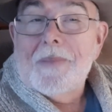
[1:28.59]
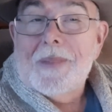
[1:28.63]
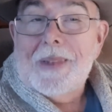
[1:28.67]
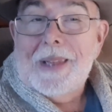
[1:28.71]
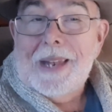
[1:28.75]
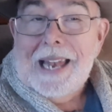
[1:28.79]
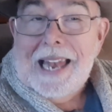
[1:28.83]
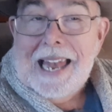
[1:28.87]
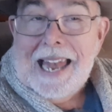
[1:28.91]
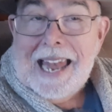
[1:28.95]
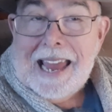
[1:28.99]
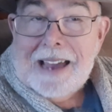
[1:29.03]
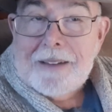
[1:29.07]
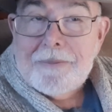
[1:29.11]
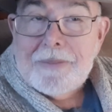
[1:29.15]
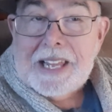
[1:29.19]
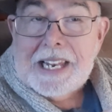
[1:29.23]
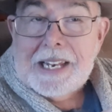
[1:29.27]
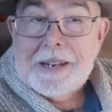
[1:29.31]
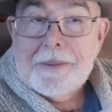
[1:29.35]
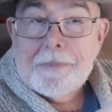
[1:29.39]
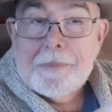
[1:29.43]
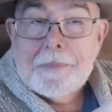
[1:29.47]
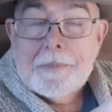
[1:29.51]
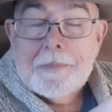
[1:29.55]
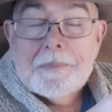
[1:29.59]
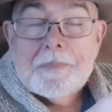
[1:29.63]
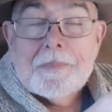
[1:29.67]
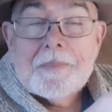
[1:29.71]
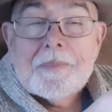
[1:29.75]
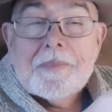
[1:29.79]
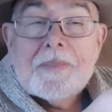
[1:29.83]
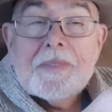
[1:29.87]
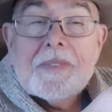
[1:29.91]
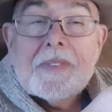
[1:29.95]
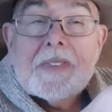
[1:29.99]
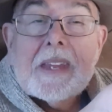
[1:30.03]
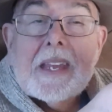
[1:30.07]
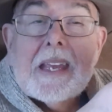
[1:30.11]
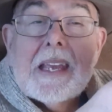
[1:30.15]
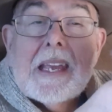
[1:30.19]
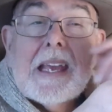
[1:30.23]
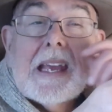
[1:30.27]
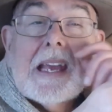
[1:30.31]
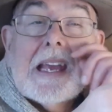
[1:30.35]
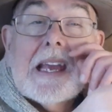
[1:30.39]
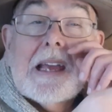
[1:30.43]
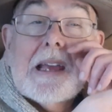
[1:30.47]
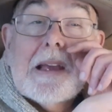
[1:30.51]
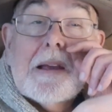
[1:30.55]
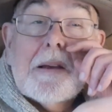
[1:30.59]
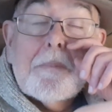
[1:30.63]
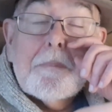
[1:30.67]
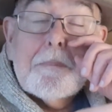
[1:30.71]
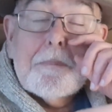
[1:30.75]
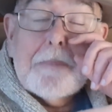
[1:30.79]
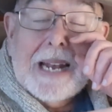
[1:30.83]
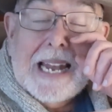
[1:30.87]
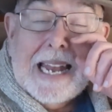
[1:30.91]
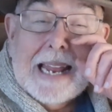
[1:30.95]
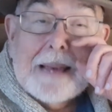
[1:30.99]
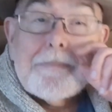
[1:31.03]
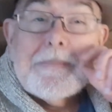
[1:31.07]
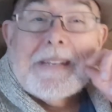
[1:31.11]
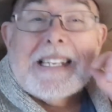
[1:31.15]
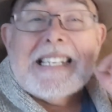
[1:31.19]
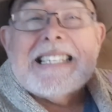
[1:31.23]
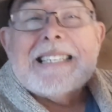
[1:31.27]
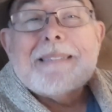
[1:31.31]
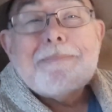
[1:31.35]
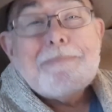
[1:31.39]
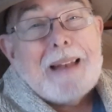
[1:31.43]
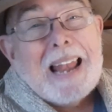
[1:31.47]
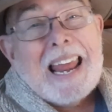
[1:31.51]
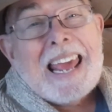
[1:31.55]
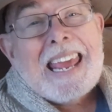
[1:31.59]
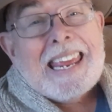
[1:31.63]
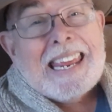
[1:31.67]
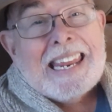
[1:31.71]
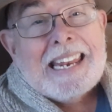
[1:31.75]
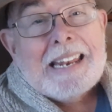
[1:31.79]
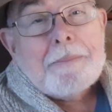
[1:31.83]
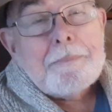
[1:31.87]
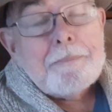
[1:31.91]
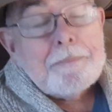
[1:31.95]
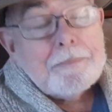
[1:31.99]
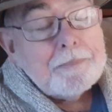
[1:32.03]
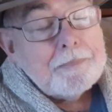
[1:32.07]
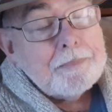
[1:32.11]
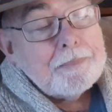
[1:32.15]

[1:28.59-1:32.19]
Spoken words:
love it. But let me explain.